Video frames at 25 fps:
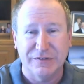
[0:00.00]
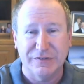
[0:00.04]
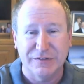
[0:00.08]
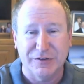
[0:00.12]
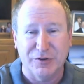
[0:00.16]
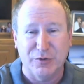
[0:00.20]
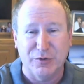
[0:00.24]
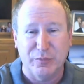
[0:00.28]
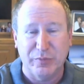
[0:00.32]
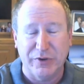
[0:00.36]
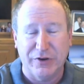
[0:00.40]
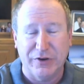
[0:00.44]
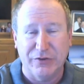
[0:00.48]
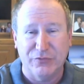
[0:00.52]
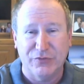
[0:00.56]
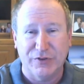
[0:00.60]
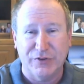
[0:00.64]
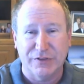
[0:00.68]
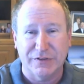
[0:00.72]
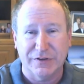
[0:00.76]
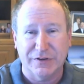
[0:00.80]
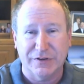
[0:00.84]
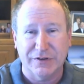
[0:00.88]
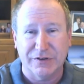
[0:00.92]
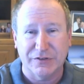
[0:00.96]
that's going to
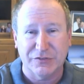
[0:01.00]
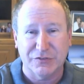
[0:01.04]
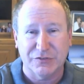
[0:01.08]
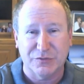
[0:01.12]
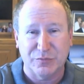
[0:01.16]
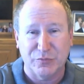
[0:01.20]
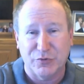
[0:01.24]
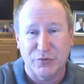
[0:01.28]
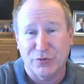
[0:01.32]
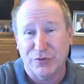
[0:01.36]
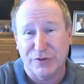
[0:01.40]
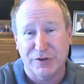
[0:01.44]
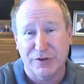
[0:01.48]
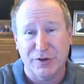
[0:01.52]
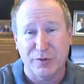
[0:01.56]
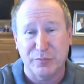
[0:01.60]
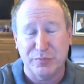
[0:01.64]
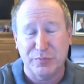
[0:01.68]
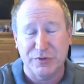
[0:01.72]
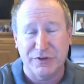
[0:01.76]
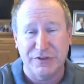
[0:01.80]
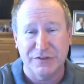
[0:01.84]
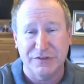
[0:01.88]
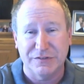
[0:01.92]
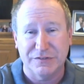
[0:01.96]
benefit the customer or the
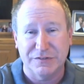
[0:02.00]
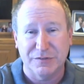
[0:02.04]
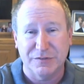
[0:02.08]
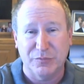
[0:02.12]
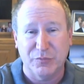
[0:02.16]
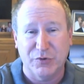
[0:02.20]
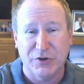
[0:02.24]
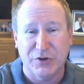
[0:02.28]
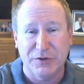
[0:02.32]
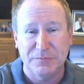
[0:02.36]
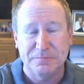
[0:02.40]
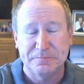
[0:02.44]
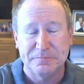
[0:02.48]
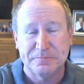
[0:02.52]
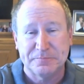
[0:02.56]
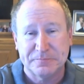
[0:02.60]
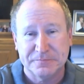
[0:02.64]
company in some way.